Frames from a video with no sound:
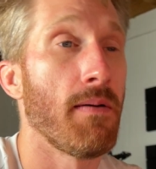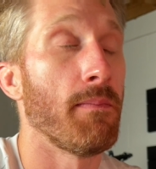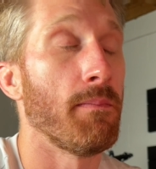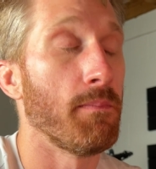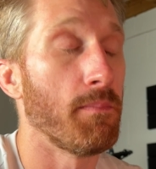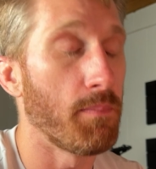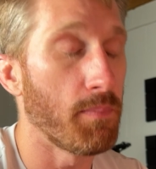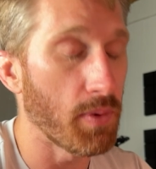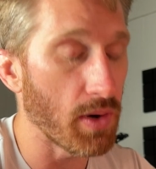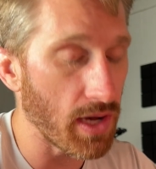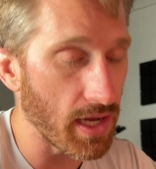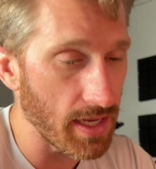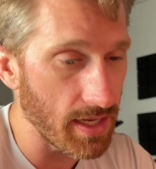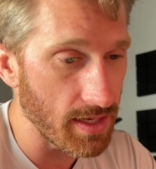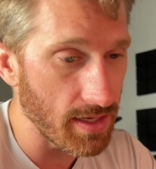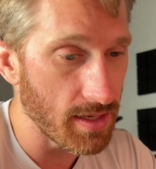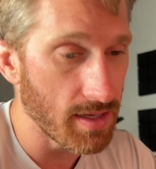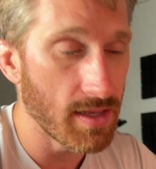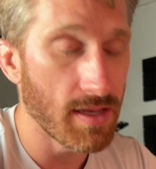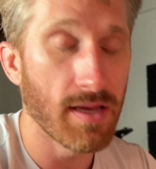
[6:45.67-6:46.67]

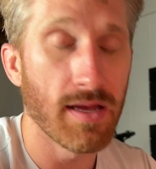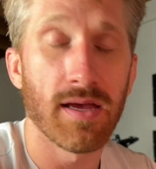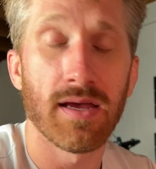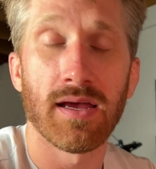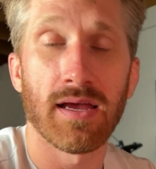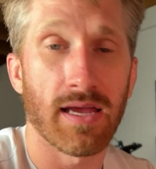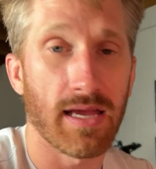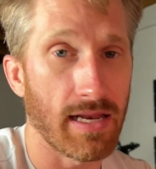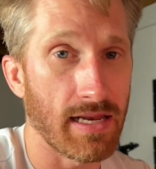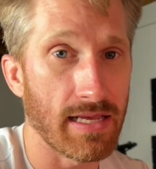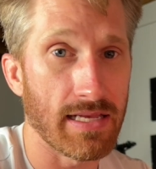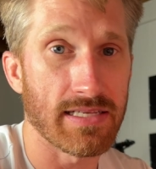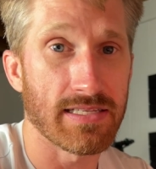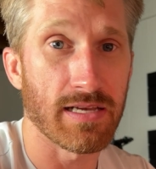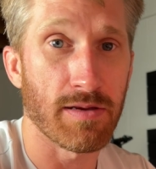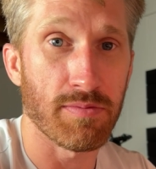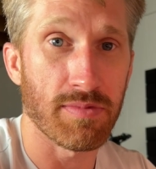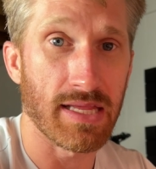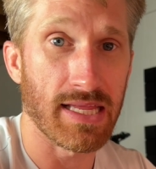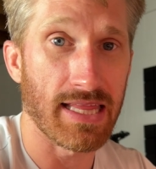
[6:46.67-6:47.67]
But it is
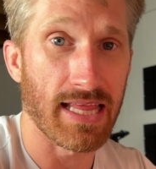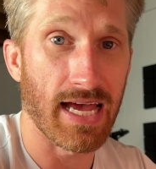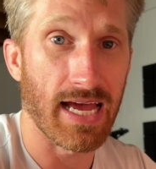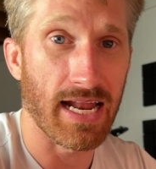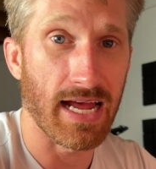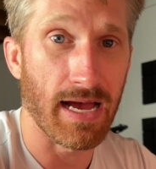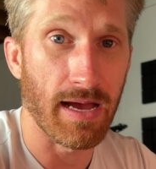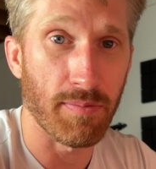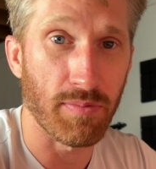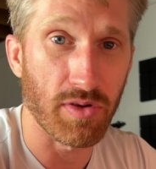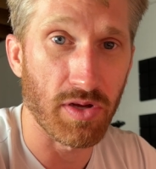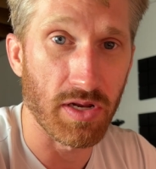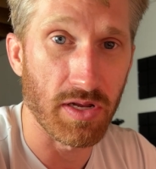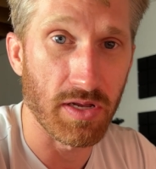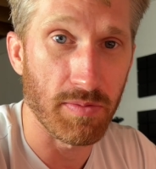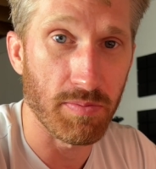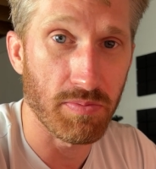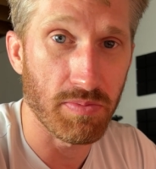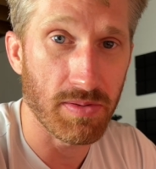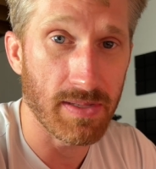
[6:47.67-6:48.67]
something that I'm
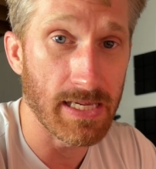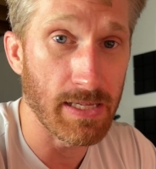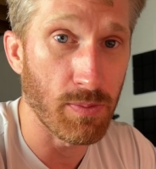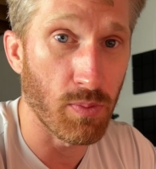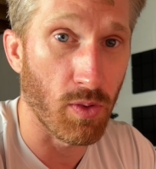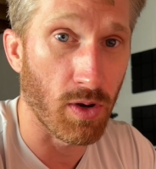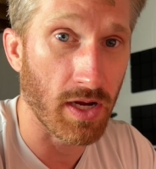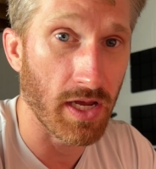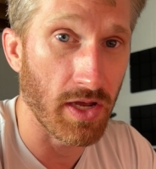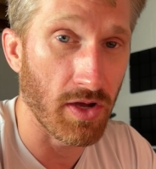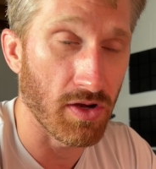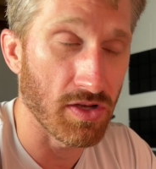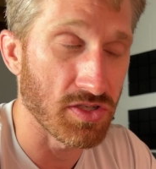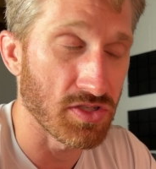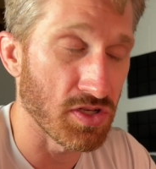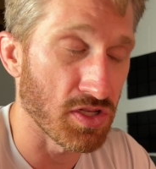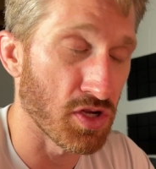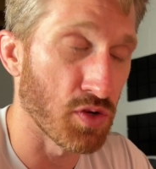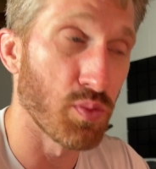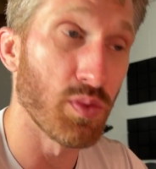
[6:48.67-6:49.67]
gonna keep working on.
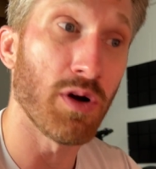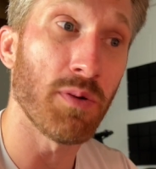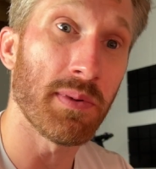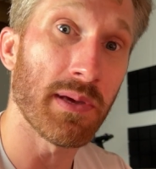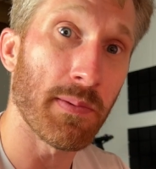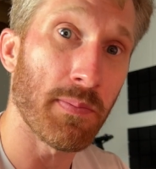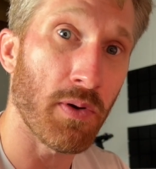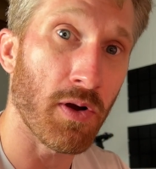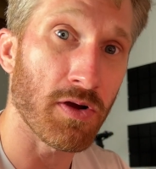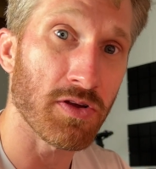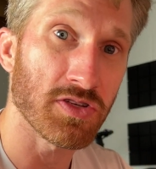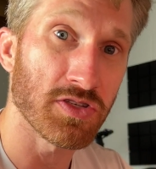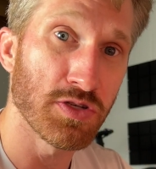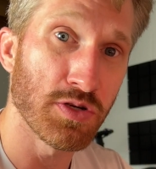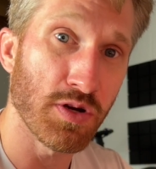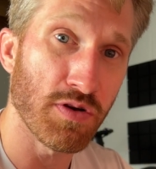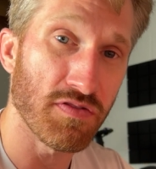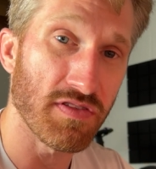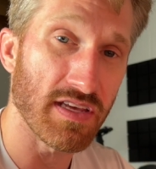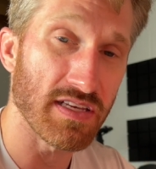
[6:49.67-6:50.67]
So there will be a part
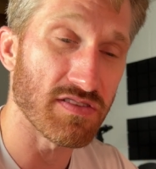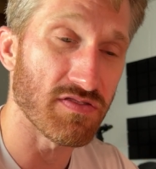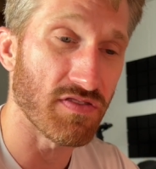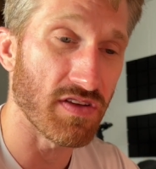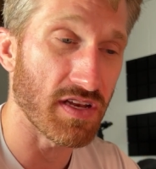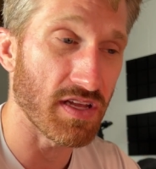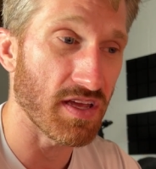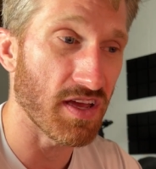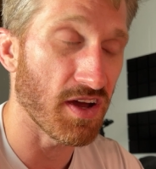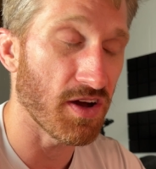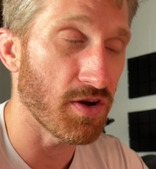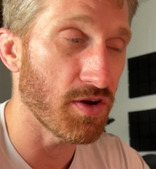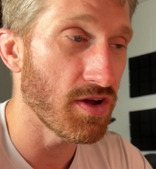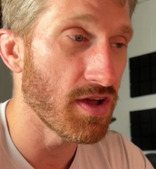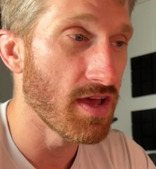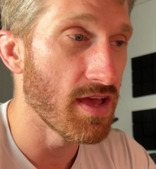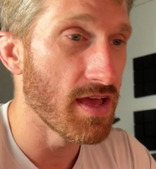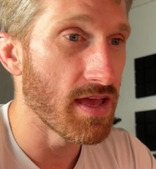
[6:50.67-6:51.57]
2 of this video.